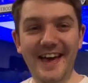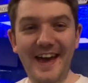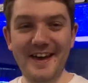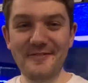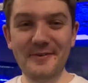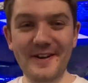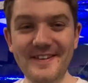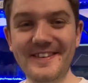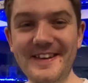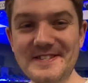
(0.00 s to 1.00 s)
Hey everyone,
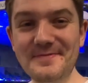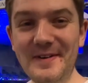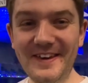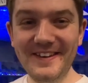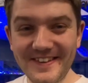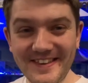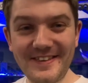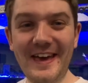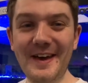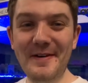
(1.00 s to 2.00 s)
nice to meet you.
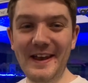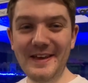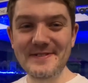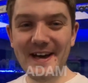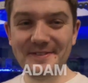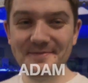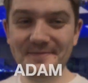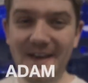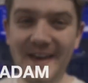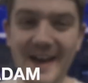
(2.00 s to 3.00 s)
My name's Adam.
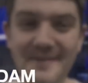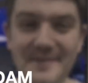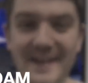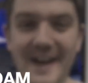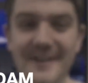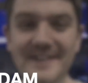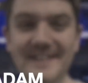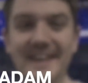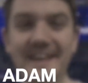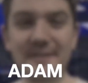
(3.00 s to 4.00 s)
I'm the
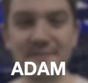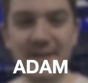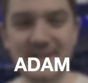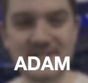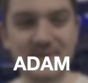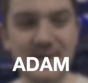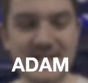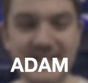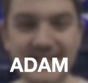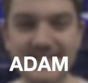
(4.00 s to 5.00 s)
director here at Finest
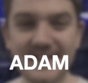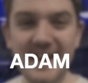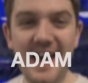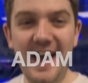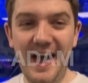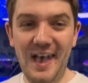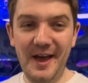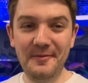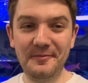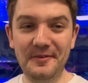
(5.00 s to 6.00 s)
Aquatics.
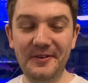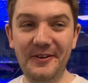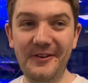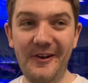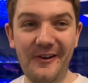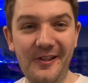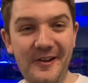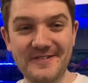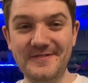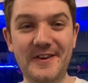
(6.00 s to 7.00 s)
Not a
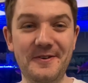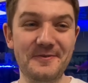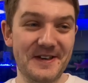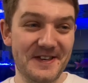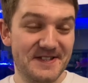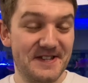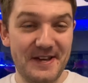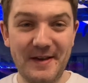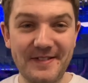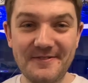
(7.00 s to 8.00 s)
lot of you will see
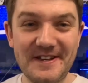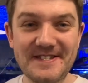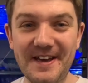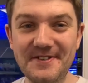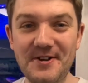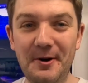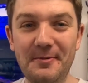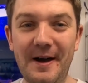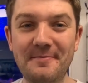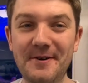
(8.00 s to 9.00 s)
me in the retail shop
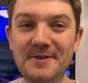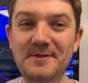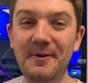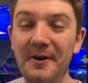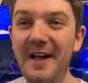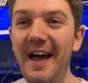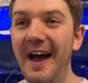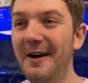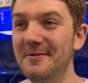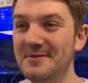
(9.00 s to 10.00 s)
that much, but
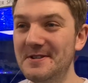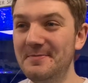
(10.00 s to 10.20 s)
I'm usually